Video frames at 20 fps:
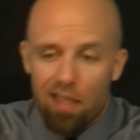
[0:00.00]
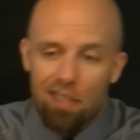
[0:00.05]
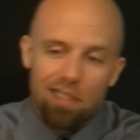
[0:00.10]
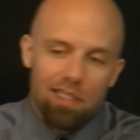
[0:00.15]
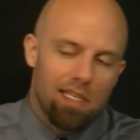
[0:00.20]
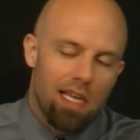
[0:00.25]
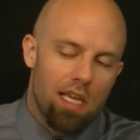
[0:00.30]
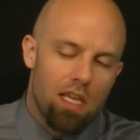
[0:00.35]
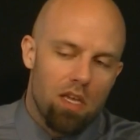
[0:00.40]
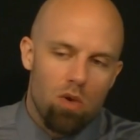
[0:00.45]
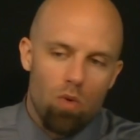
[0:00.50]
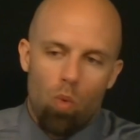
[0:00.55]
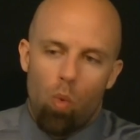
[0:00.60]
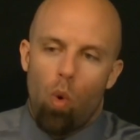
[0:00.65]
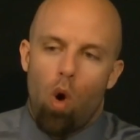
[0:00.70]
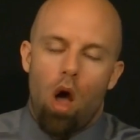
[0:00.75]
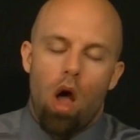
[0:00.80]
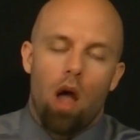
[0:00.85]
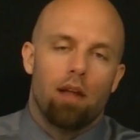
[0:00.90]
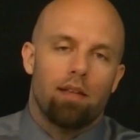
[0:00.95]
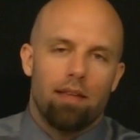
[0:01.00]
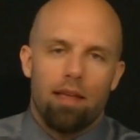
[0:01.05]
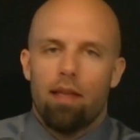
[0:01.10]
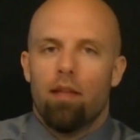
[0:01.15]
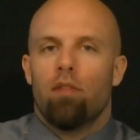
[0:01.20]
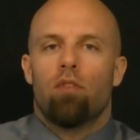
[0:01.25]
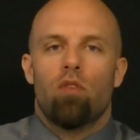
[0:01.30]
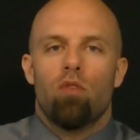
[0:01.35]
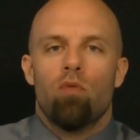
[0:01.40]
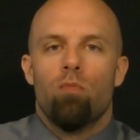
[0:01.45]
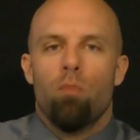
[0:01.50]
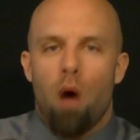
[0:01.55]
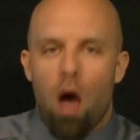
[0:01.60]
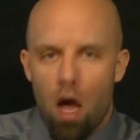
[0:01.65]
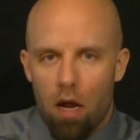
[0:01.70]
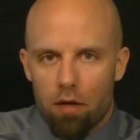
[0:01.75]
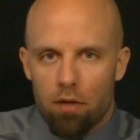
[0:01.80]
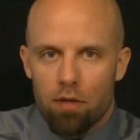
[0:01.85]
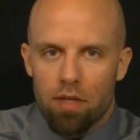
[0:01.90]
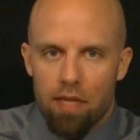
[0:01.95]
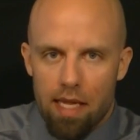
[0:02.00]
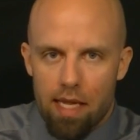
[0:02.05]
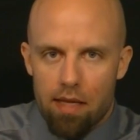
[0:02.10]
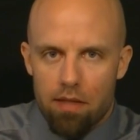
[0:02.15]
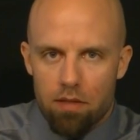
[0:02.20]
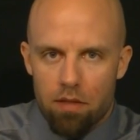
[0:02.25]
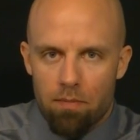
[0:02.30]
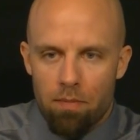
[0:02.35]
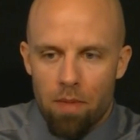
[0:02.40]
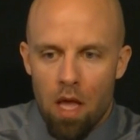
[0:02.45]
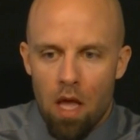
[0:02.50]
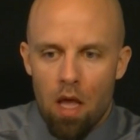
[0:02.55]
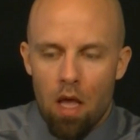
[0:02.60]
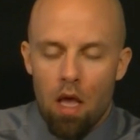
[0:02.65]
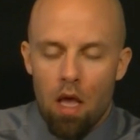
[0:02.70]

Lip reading: Let's say you walked into modern deism,